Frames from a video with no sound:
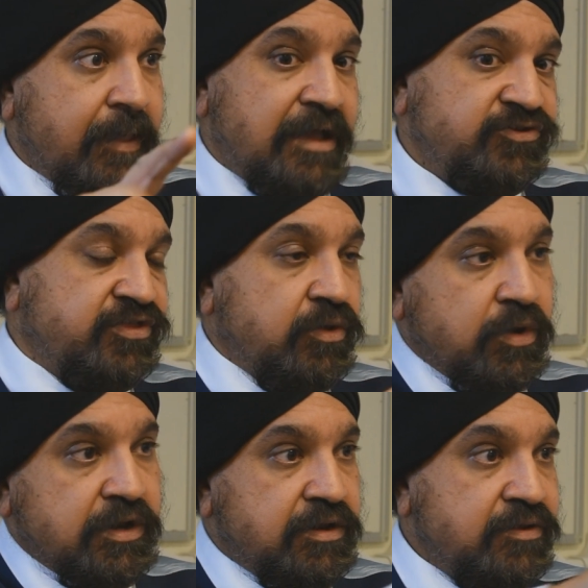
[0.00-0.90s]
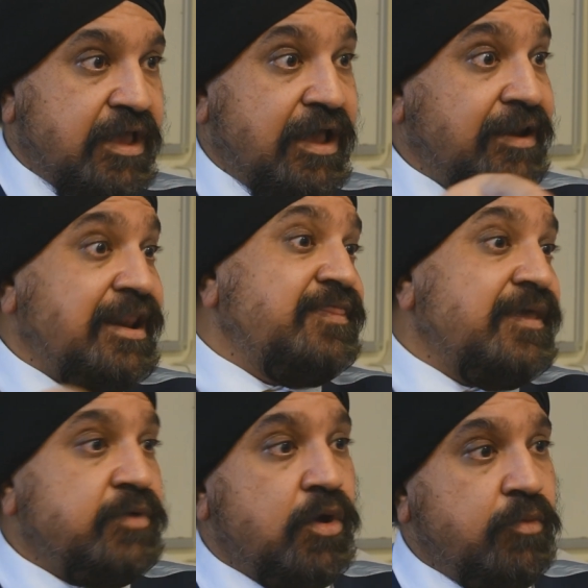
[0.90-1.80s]
How do you think we're going to do that? And let
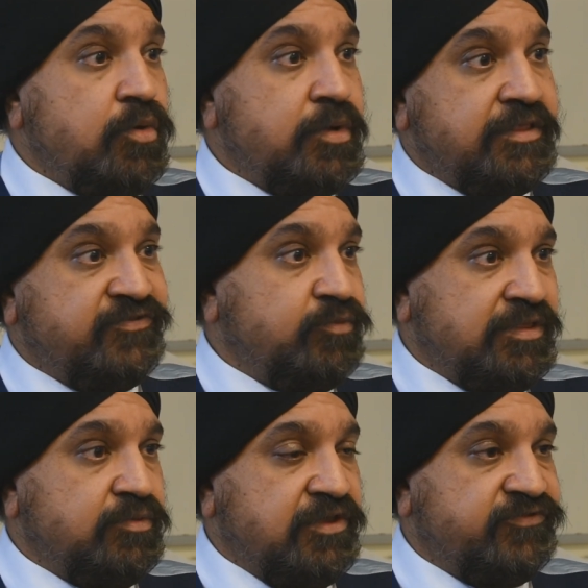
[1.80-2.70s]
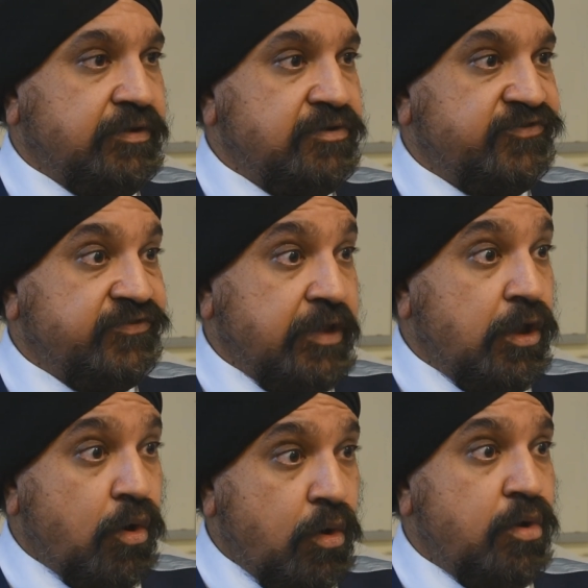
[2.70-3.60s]
them come up with the solutions.
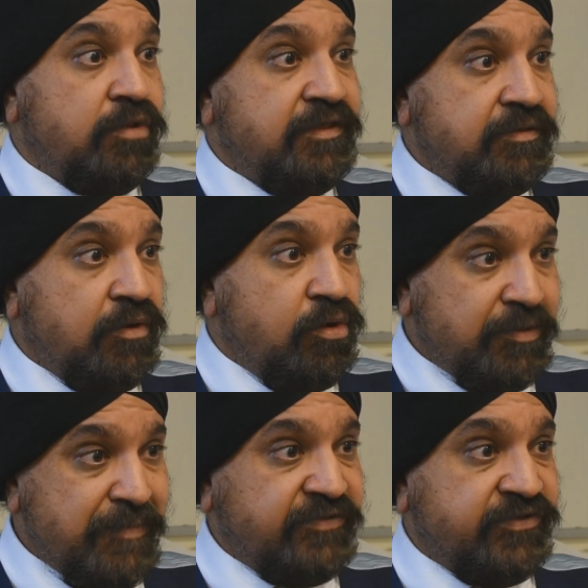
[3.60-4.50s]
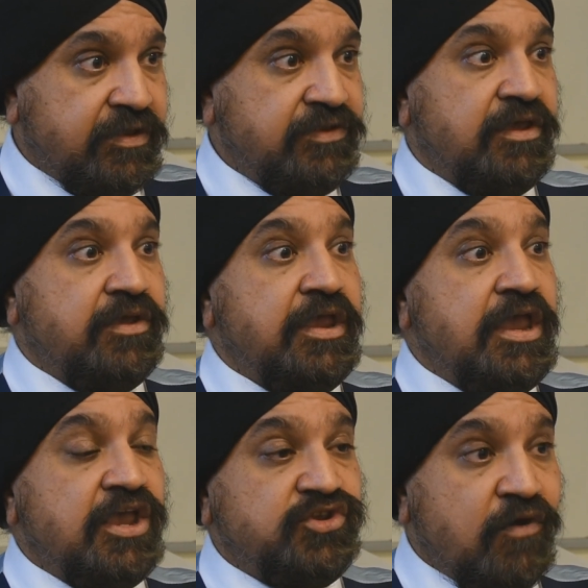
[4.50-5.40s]
All the mentor can do
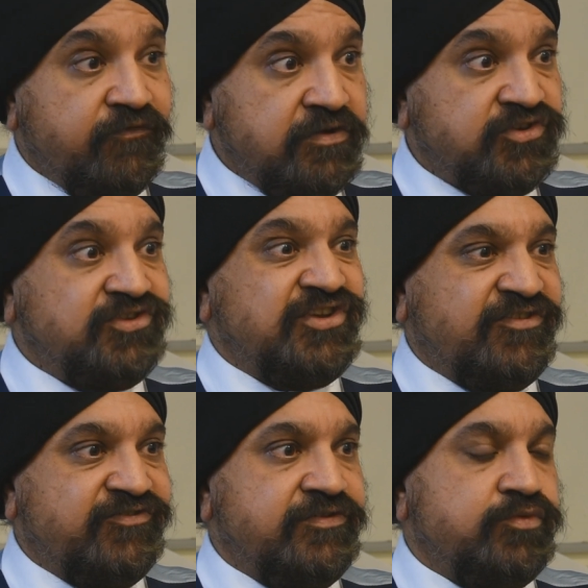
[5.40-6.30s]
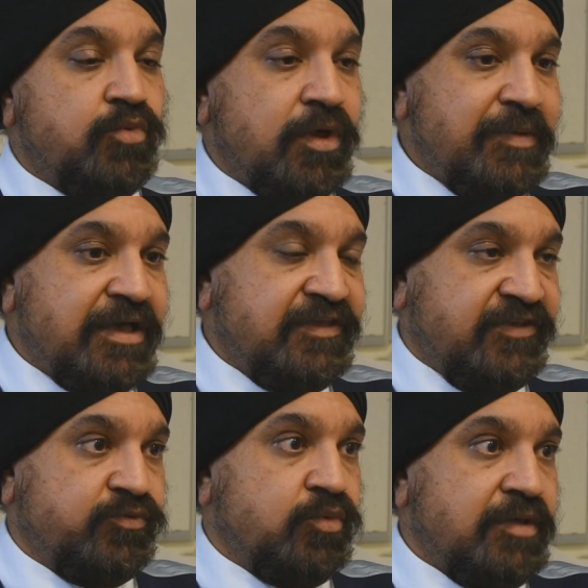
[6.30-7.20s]
is offer suggestions. Well, what about
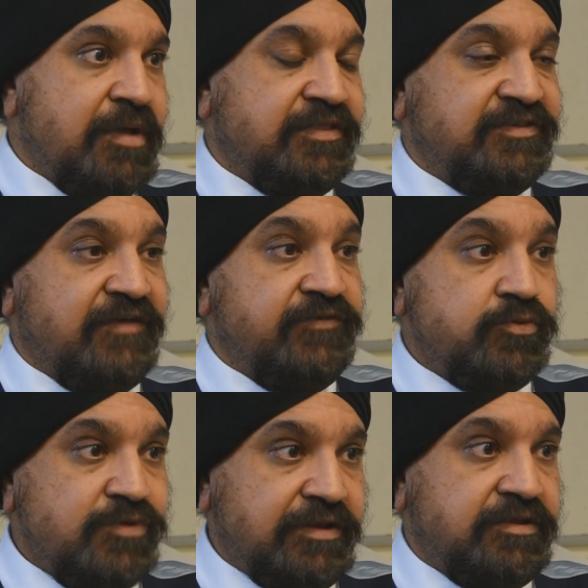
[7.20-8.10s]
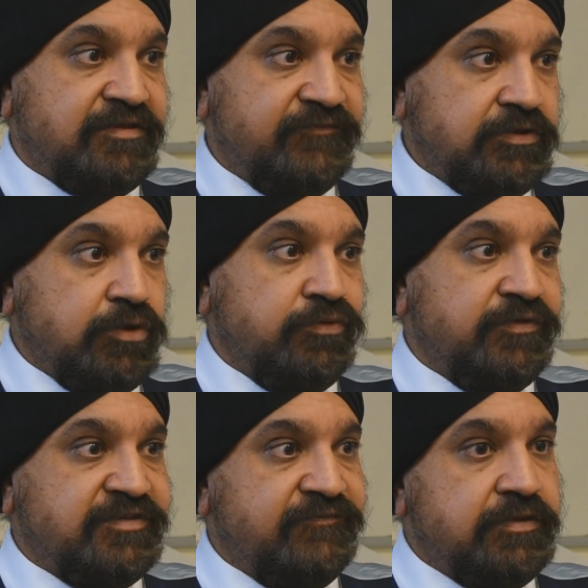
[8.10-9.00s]
this? What about this? Have you read this? Have you done
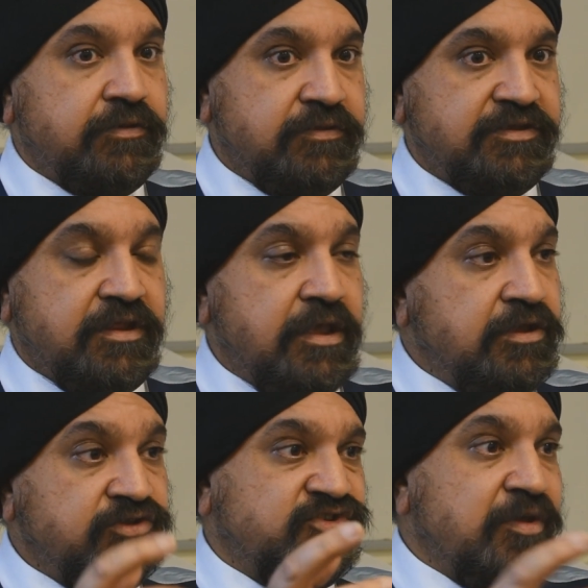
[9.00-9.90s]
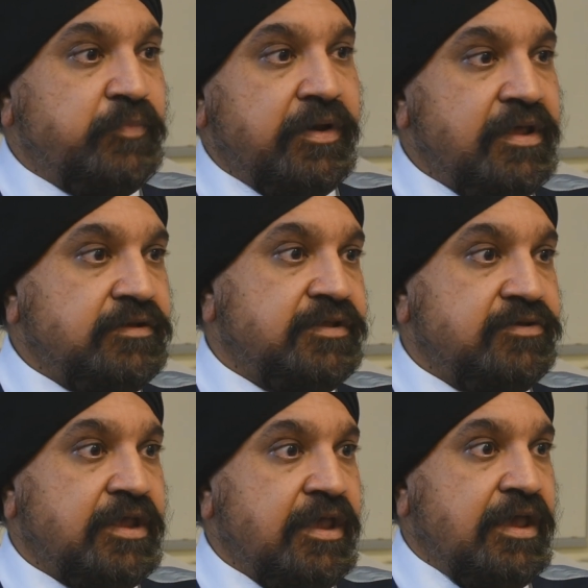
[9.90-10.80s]
this? Have you done this? Simple little
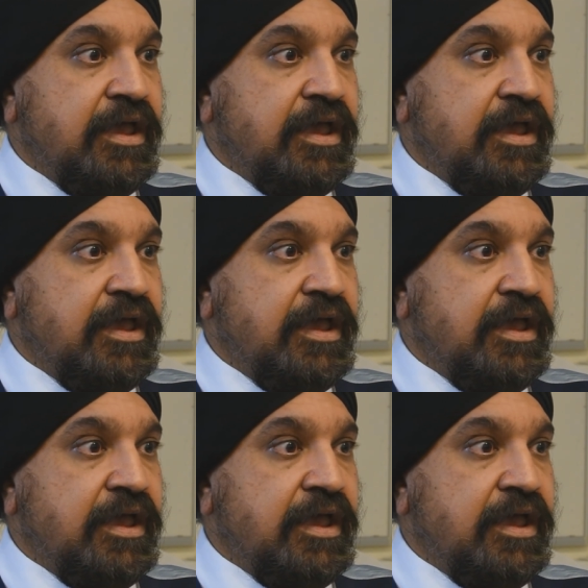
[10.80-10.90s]
thing.